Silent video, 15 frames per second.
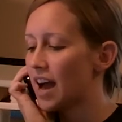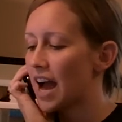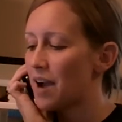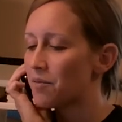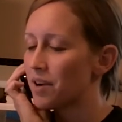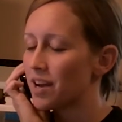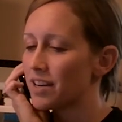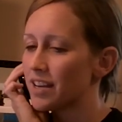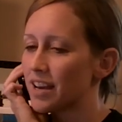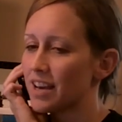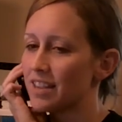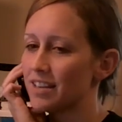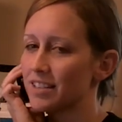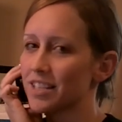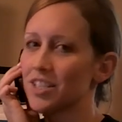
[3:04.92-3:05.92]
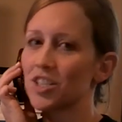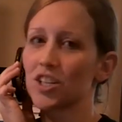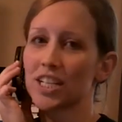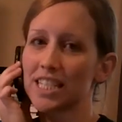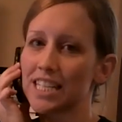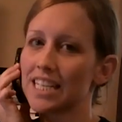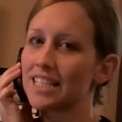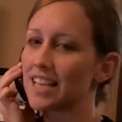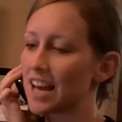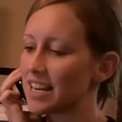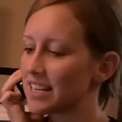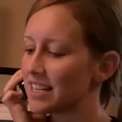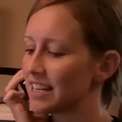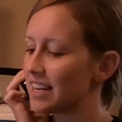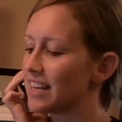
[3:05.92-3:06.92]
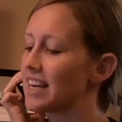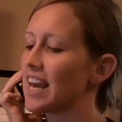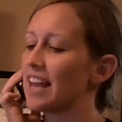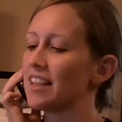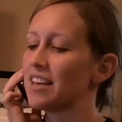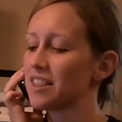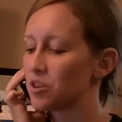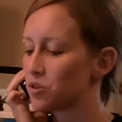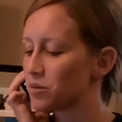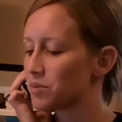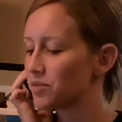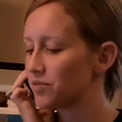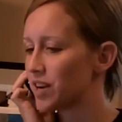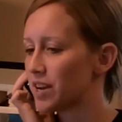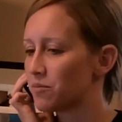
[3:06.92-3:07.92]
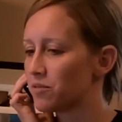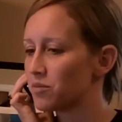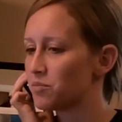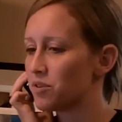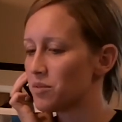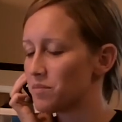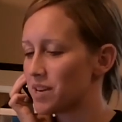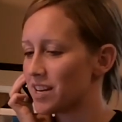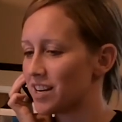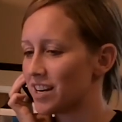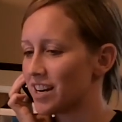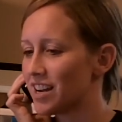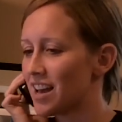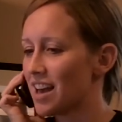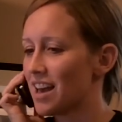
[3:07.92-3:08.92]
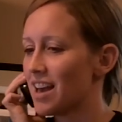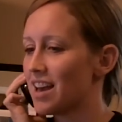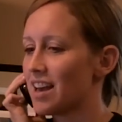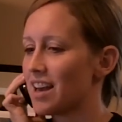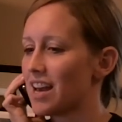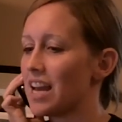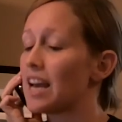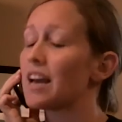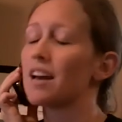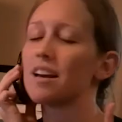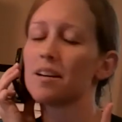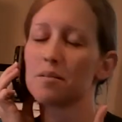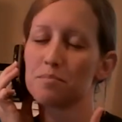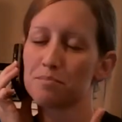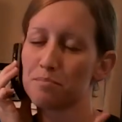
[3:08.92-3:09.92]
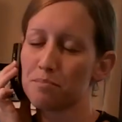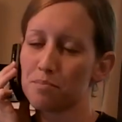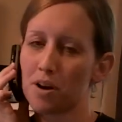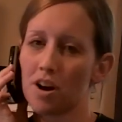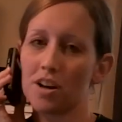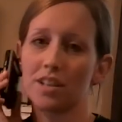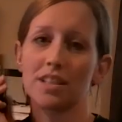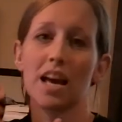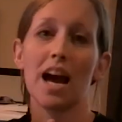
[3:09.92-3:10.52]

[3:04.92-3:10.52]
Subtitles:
Hi Rhonda, this is Christy Sutton, Kelly Thorpe's friend with Premier. Pause.